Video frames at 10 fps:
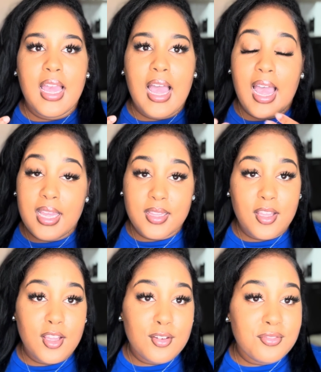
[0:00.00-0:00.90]
I
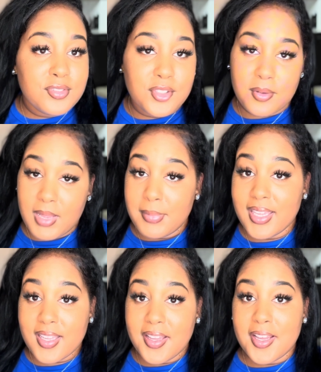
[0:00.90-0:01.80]
love doing my
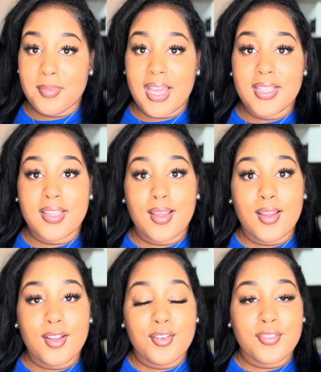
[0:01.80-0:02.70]
makeup. I
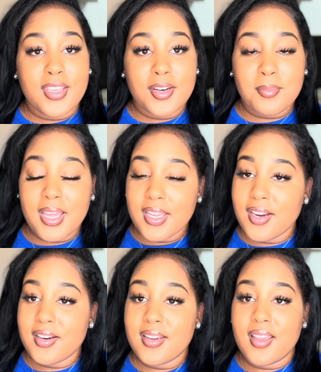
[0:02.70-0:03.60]
love getting my
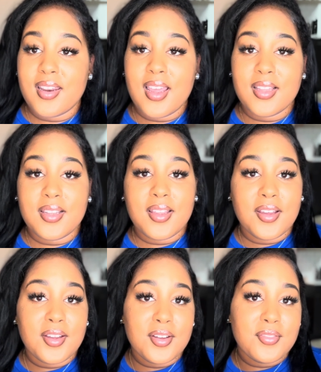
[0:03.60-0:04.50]
hair done. I
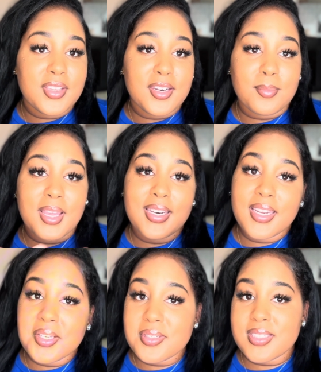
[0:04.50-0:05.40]
love getting my
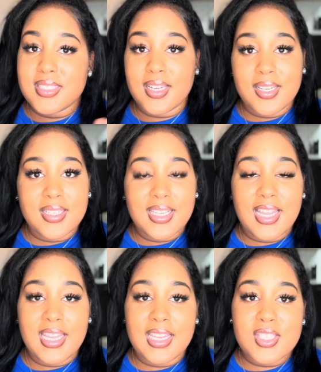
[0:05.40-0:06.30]
nails done.
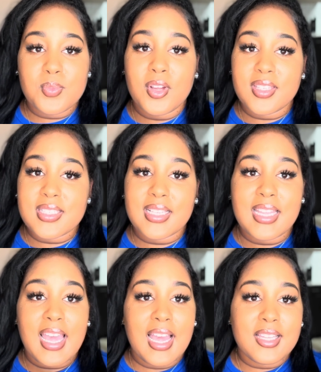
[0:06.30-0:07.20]
Like, small things like
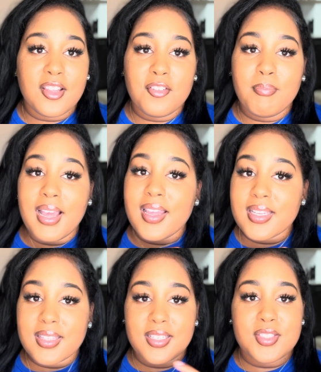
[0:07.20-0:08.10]
that. I love
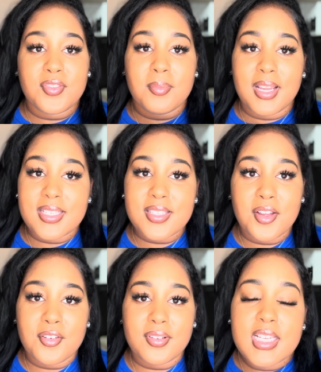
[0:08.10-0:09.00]
buying things for
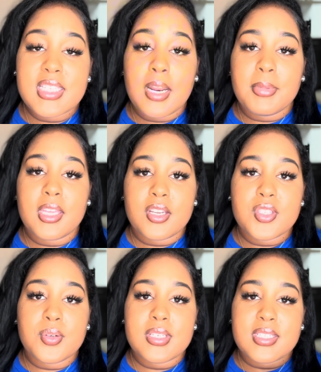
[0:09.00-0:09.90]
myself. Things that I'm getting
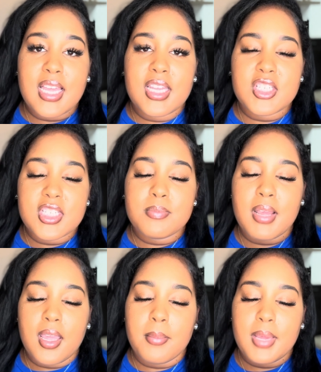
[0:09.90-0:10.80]
into is not just
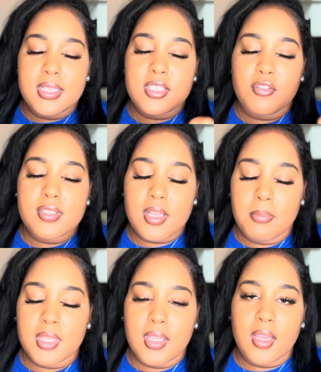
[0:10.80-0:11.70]
buying myself something,